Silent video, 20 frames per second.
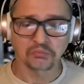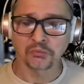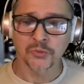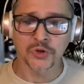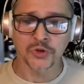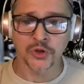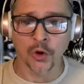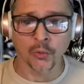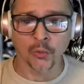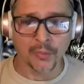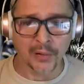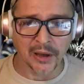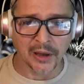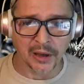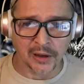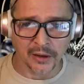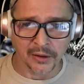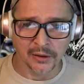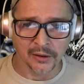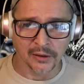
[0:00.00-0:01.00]
So be
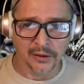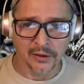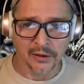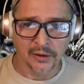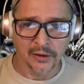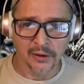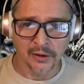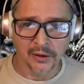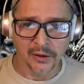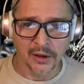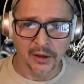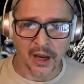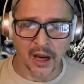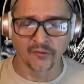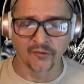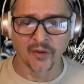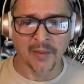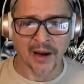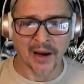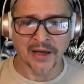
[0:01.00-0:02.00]
it.
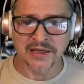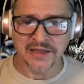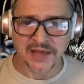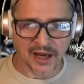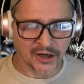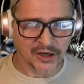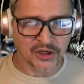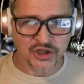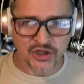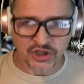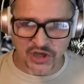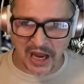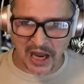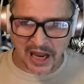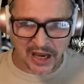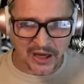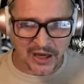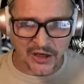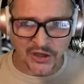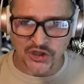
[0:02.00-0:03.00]
Everybody's got to
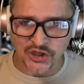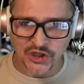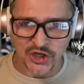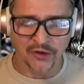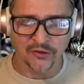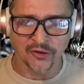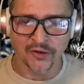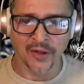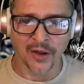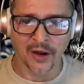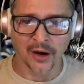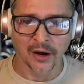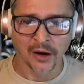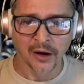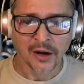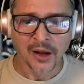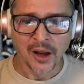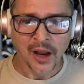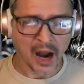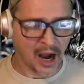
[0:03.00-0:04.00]
change here and there.
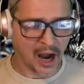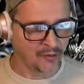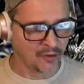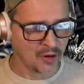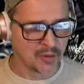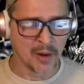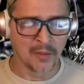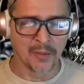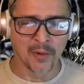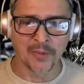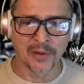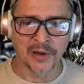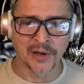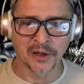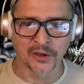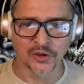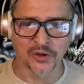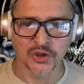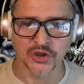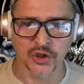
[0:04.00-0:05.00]
I remember
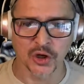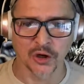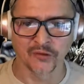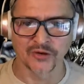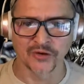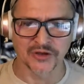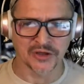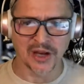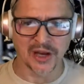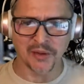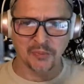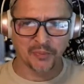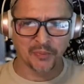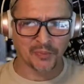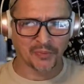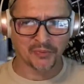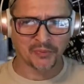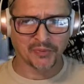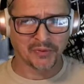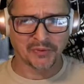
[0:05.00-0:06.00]
being in the service and they
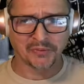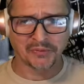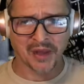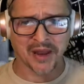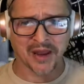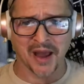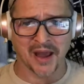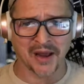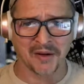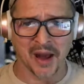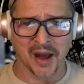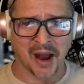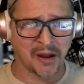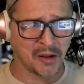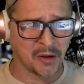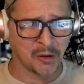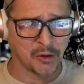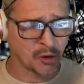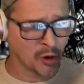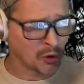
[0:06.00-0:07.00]
they had I
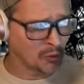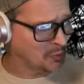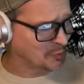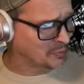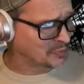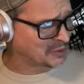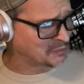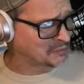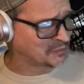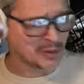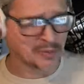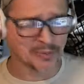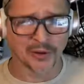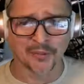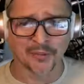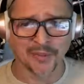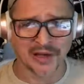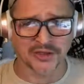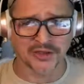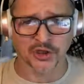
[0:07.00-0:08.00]
people
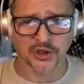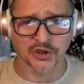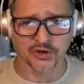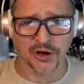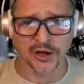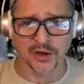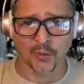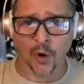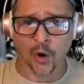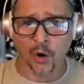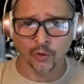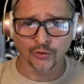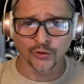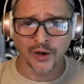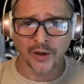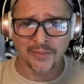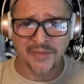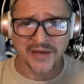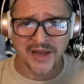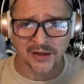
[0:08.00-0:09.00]
in basic training were holding
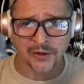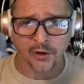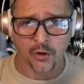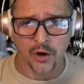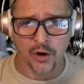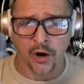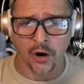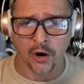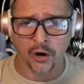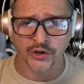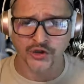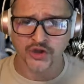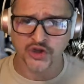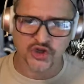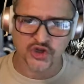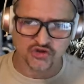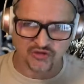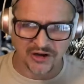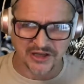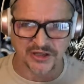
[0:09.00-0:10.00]
up yellow cards,
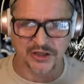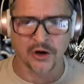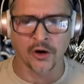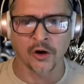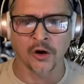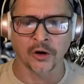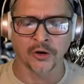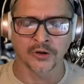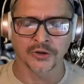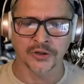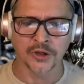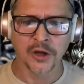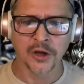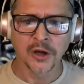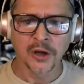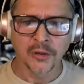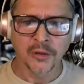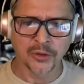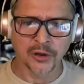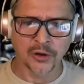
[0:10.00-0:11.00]
stress cards,
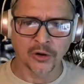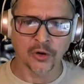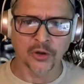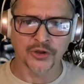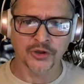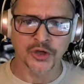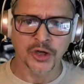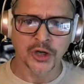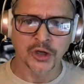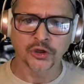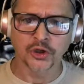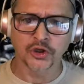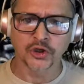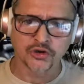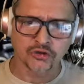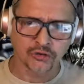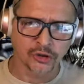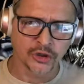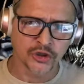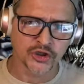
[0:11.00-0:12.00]
because the
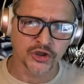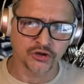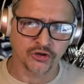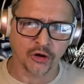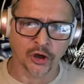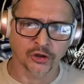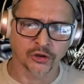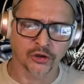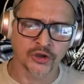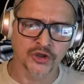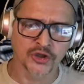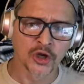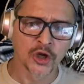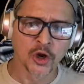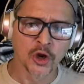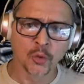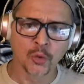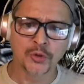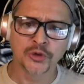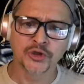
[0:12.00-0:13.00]
drill instructors
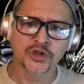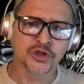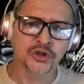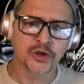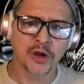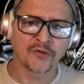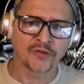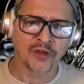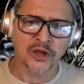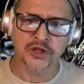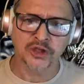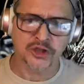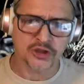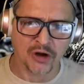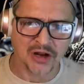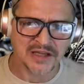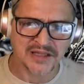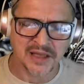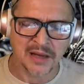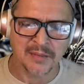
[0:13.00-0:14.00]
would if they
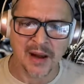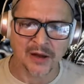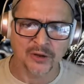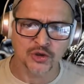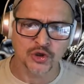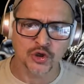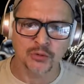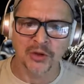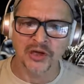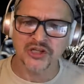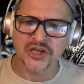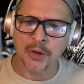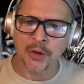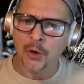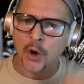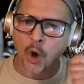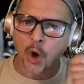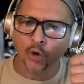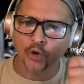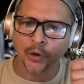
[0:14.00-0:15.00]
stressed them out too much, they
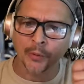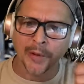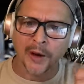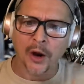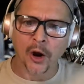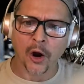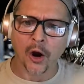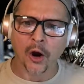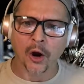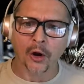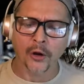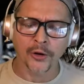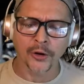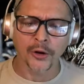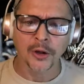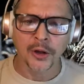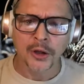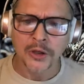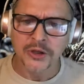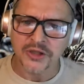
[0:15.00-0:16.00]
would hold up a card,
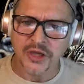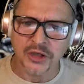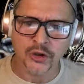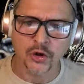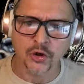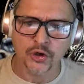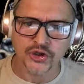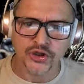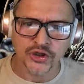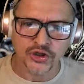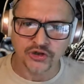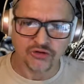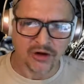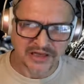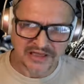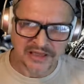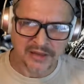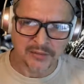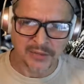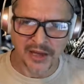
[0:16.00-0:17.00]
say you're
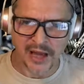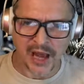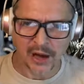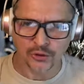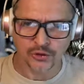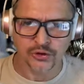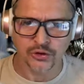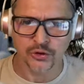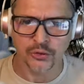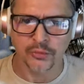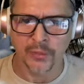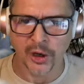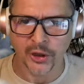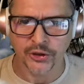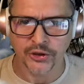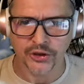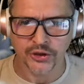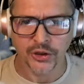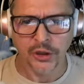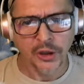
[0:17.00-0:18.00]
stressing me out too
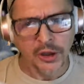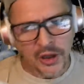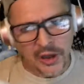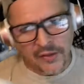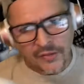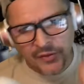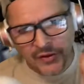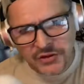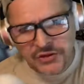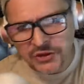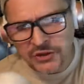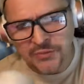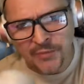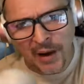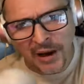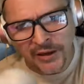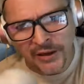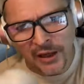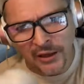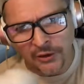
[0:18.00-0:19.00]
much. This is
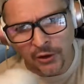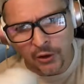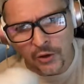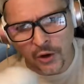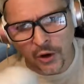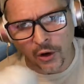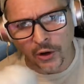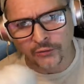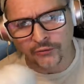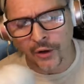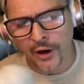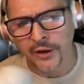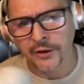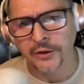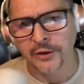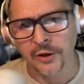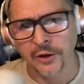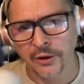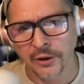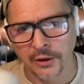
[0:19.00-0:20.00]
my yellow card right
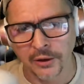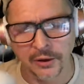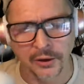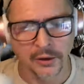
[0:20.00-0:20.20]
here.